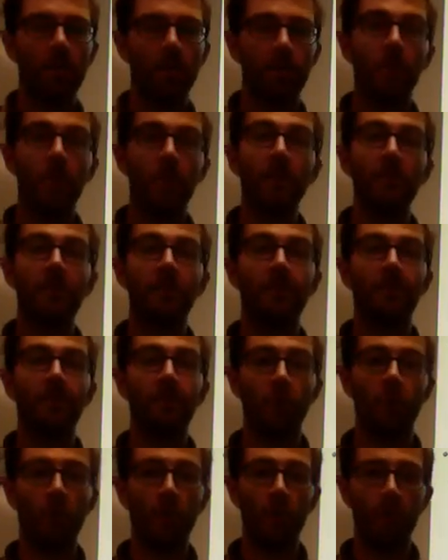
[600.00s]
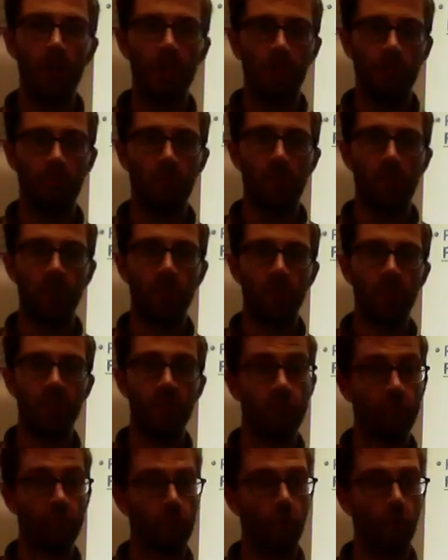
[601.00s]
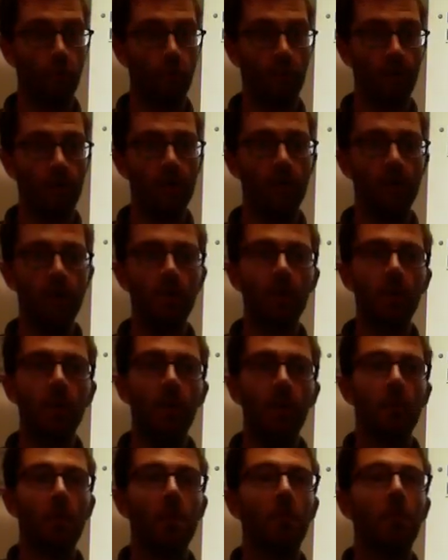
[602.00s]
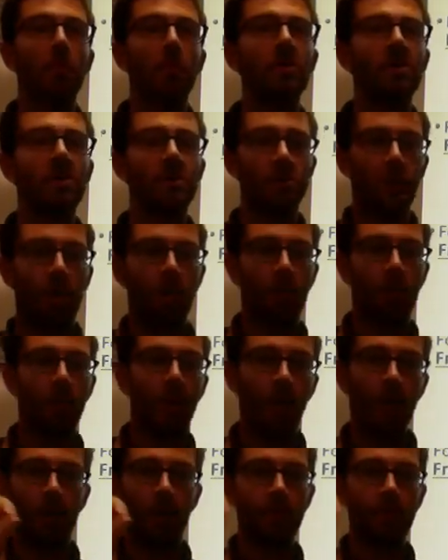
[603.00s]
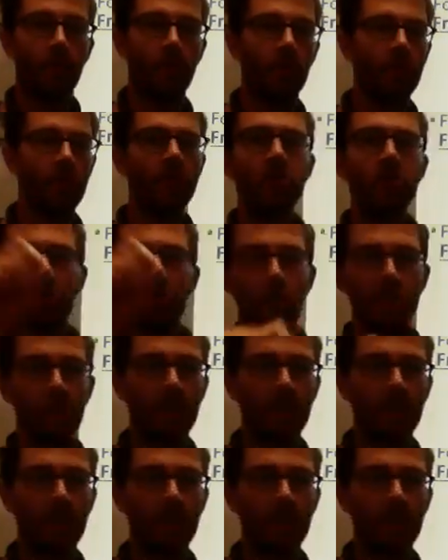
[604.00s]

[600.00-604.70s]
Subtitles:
pronounced Freud, it rhymes with droid. Put a star by it, or circle